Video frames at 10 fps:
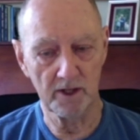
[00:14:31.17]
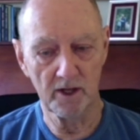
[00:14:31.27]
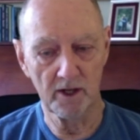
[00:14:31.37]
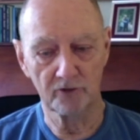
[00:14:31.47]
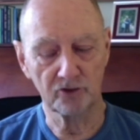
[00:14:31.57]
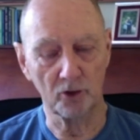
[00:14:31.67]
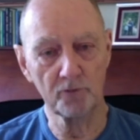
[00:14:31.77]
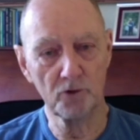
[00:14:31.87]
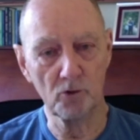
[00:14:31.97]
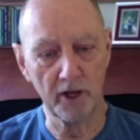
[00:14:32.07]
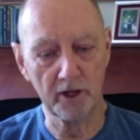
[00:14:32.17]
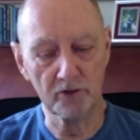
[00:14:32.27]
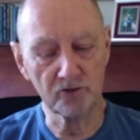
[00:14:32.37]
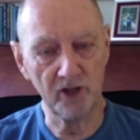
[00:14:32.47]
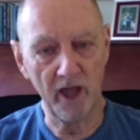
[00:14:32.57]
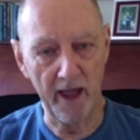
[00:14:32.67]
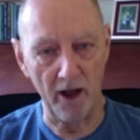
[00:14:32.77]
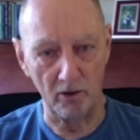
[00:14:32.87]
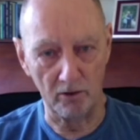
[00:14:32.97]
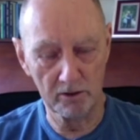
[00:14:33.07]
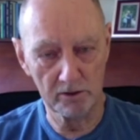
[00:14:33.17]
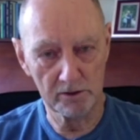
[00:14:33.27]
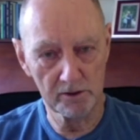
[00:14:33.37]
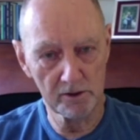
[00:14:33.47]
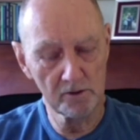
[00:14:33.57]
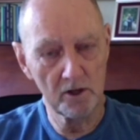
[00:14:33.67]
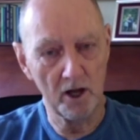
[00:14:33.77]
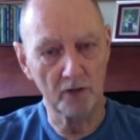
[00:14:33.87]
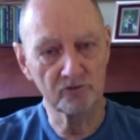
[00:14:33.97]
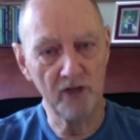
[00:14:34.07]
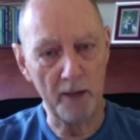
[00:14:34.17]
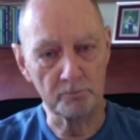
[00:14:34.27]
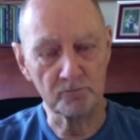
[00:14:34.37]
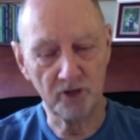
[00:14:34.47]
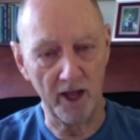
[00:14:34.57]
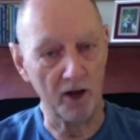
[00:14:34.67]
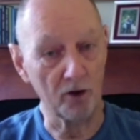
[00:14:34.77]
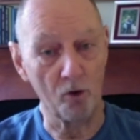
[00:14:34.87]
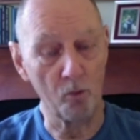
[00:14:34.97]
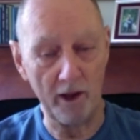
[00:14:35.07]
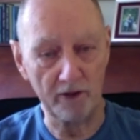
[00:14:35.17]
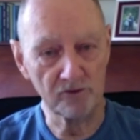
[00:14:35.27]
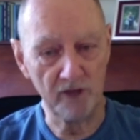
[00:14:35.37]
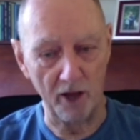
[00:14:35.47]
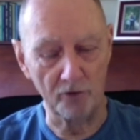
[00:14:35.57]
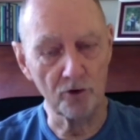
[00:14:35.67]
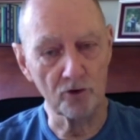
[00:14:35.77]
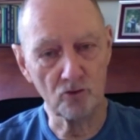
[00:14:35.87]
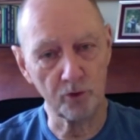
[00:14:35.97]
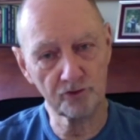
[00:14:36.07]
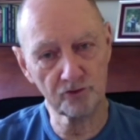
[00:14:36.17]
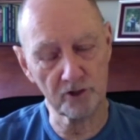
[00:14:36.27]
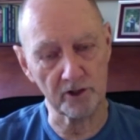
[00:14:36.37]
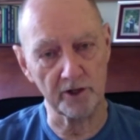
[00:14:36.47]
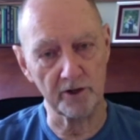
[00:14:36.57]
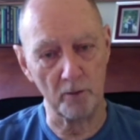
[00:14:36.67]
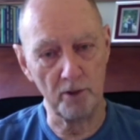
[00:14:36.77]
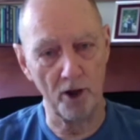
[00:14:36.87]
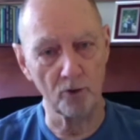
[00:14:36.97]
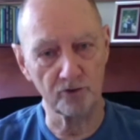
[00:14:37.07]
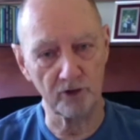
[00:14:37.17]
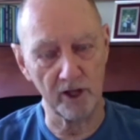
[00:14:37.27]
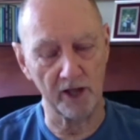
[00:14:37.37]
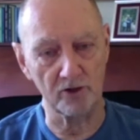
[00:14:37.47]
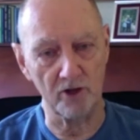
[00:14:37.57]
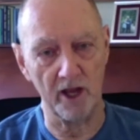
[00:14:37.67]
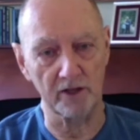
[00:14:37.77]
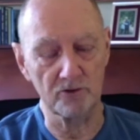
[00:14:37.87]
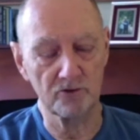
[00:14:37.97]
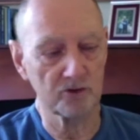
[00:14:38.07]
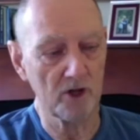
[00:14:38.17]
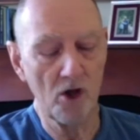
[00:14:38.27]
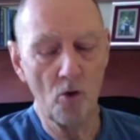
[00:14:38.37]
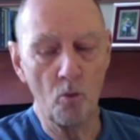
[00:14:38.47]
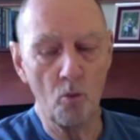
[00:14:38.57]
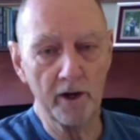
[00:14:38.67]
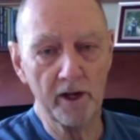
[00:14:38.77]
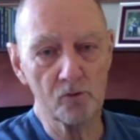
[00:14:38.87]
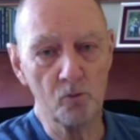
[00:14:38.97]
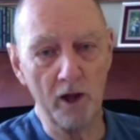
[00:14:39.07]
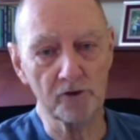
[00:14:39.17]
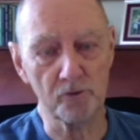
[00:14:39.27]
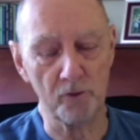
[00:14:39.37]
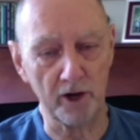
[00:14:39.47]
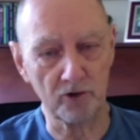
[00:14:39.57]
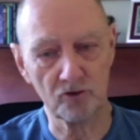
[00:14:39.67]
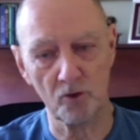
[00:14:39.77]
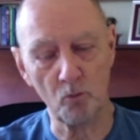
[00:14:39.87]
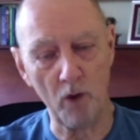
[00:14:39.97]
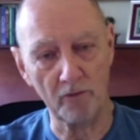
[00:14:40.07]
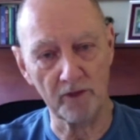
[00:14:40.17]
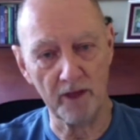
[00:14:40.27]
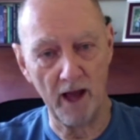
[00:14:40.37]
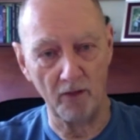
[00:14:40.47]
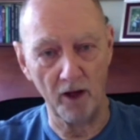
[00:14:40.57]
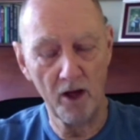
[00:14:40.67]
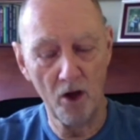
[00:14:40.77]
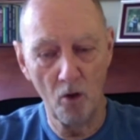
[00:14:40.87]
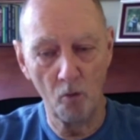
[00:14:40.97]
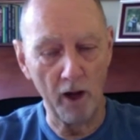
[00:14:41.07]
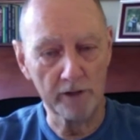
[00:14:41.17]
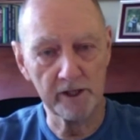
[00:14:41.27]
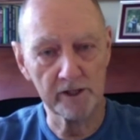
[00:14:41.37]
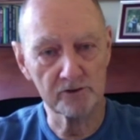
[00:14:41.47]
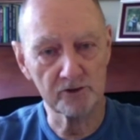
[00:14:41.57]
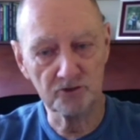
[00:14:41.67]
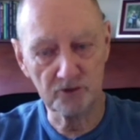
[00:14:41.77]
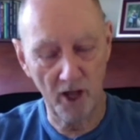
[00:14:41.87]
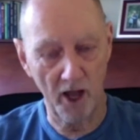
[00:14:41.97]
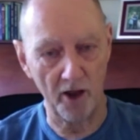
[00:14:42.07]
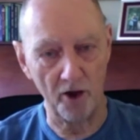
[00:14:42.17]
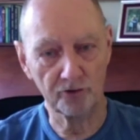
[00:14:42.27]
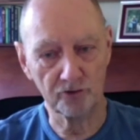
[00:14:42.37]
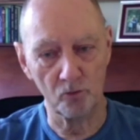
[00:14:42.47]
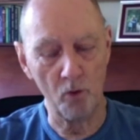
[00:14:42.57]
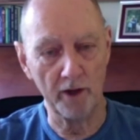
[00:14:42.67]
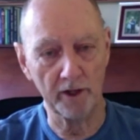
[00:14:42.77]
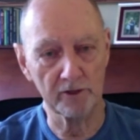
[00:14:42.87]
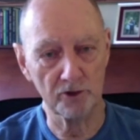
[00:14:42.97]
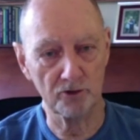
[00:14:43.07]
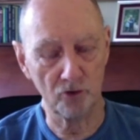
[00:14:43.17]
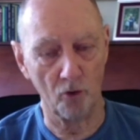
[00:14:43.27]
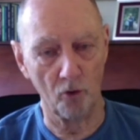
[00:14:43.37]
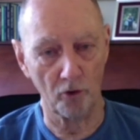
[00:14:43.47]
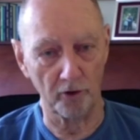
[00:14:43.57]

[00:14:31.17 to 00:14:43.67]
So if you get a towel, a damp towel or wet towel, you twist it in opposing ends, one end one direction and one the other. One end is chaos and one end is order.